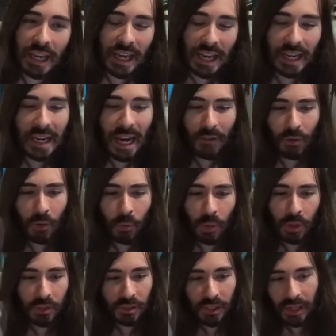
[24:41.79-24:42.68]
It never
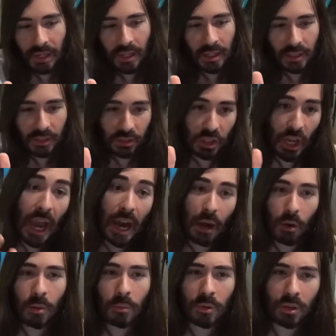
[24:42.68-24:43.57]
was, like,
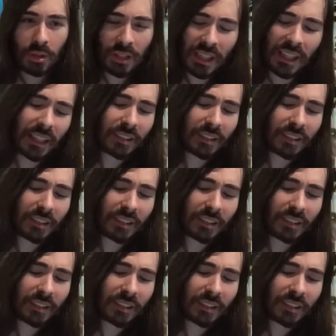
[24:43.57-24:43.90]
terrible,